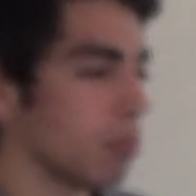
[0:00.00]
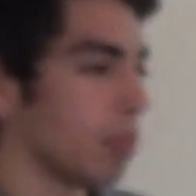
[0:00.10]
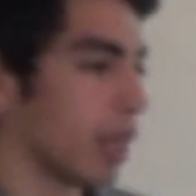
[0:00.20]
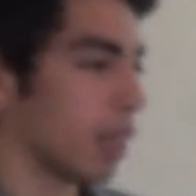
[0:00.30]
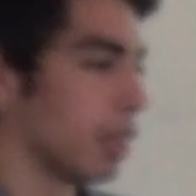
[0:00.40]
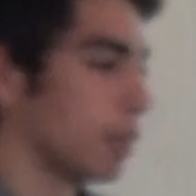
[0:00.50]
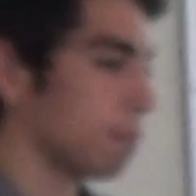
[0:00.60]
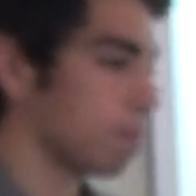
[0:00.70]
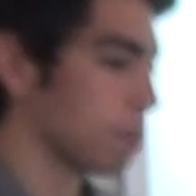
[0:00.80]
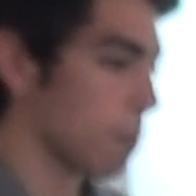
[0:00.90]
by
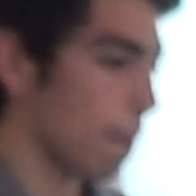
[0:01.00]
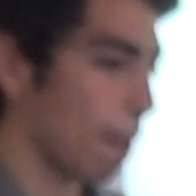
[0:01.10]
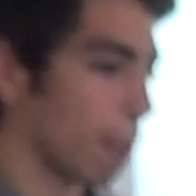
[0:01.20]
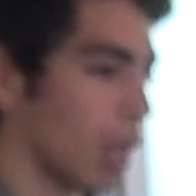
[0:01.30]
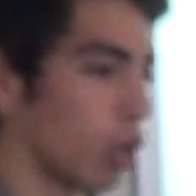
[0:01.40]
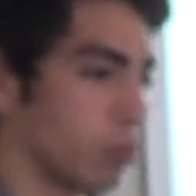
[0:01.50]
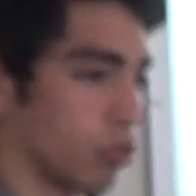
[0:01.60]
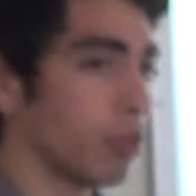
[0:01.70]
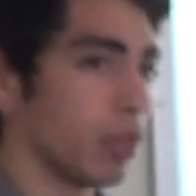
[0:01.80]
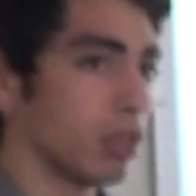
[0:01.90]

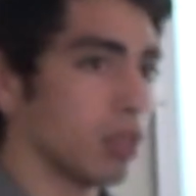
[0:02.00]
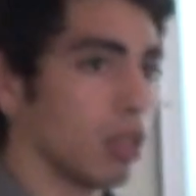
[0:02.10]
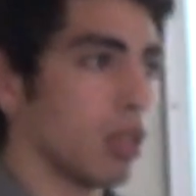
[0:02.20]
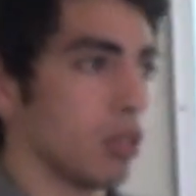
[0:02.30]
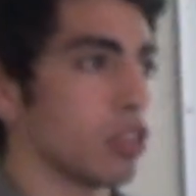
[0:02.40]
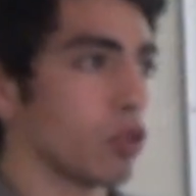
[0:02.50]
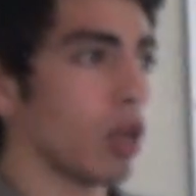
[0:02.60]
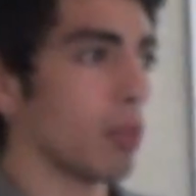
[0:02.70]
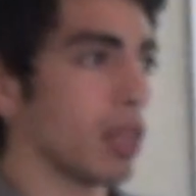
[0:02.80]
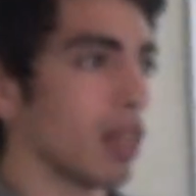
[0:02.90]
observing,
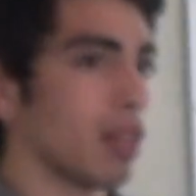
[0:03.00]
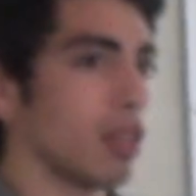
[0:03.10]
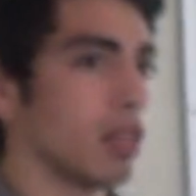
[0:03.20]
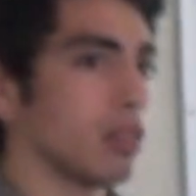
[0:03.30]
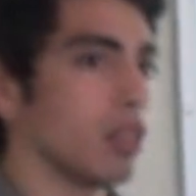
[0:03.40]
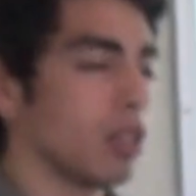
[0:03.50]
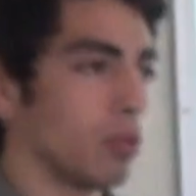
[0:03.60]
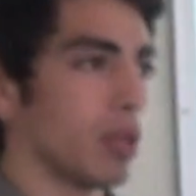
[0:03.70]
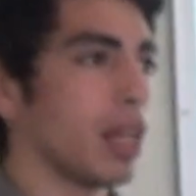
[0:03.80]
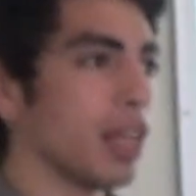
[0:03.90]
describing, and then
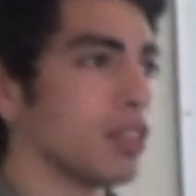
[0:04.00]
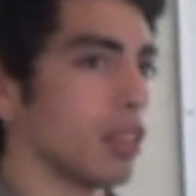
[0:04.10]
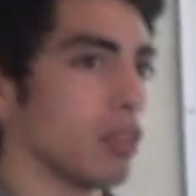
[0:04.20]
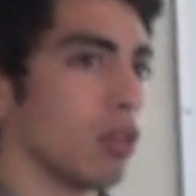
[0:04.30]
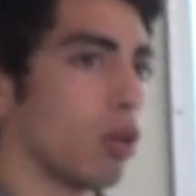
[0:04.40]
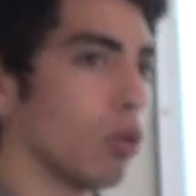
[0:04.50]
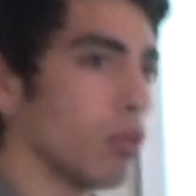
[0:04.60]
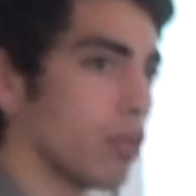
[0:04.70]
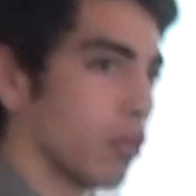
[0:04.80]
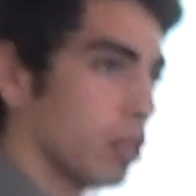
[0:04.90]
relating
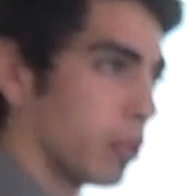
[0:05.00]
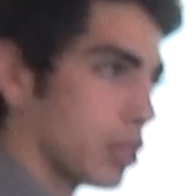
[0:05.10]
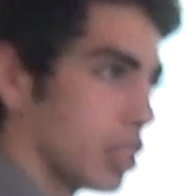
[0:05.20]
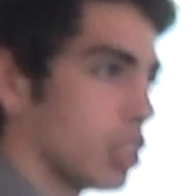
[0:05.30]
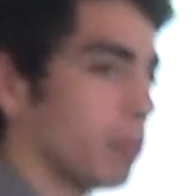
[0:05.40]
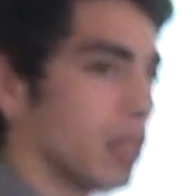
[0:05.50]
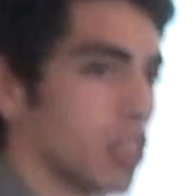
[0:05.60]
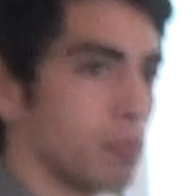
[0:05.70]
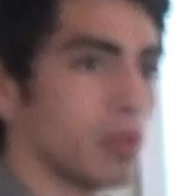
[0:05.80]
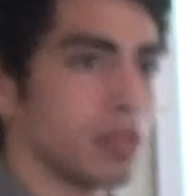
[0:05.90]
all the
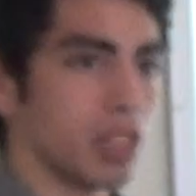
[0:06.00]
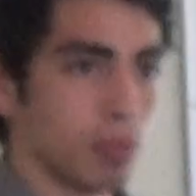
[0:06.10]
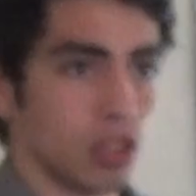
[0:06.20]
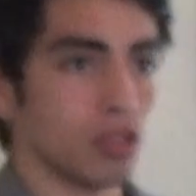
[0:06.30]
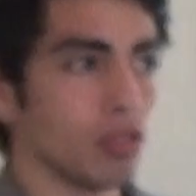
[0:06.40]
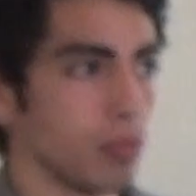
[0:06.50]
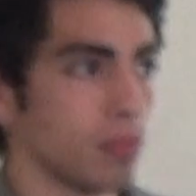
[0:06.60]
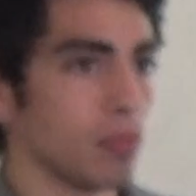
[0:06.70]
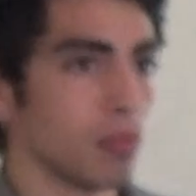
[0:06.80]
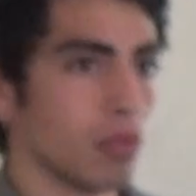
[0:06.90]
participants' perceptions
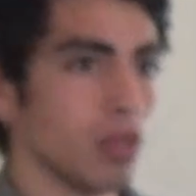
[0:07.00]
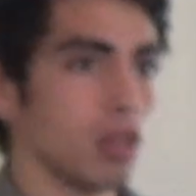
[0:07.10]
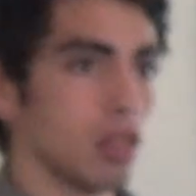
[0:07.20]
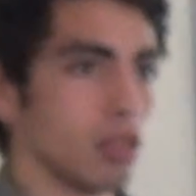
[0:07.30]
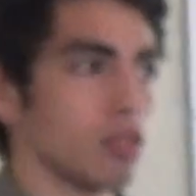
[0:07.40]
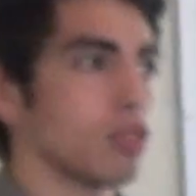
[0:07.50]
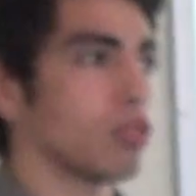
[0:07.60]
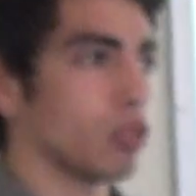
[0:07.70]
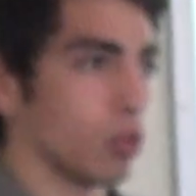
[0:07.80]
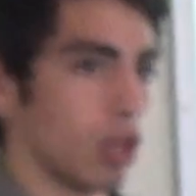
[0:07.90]

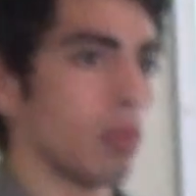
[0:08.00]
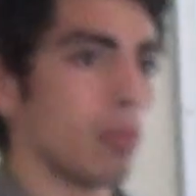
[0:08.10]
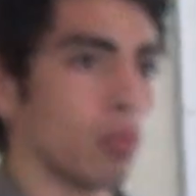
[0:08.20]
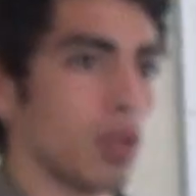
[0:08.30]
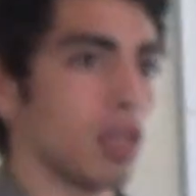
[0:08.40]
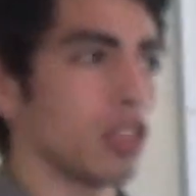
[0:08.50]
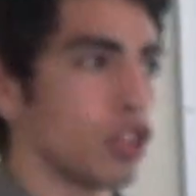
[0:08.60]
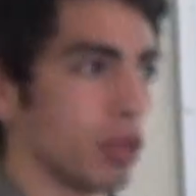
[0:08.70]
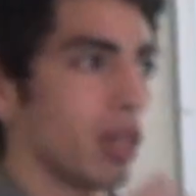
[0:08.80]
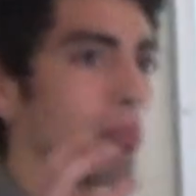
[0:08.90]
to come up with that
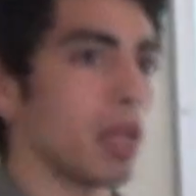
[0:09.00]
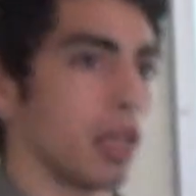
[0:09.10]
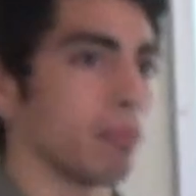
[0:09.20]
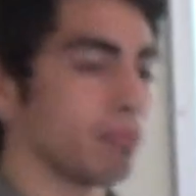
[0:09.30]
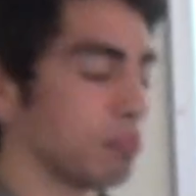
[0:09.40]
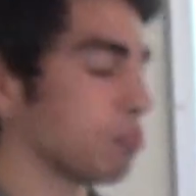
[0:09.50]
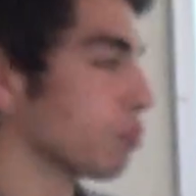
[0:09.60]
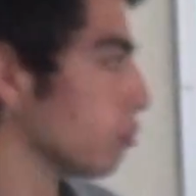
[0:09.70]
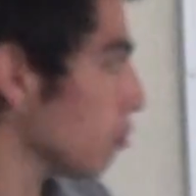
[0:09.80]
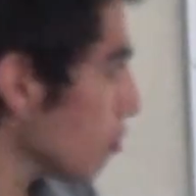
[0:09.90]
general meaning.
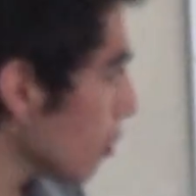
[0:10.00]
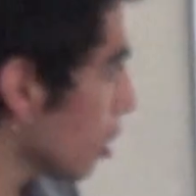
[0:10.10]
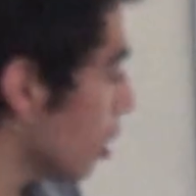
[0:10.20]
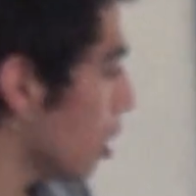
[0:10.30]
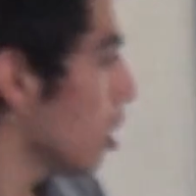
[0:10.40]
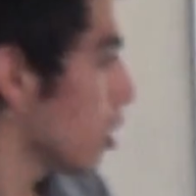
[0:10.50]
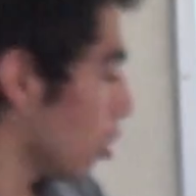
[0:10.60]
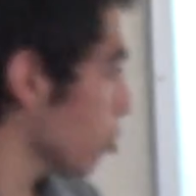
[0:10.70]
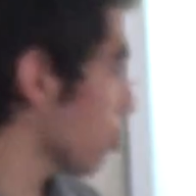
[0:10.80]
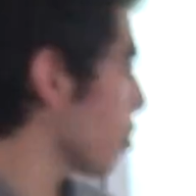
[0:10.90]

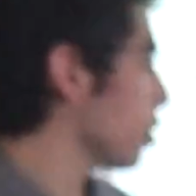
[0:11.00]
Also,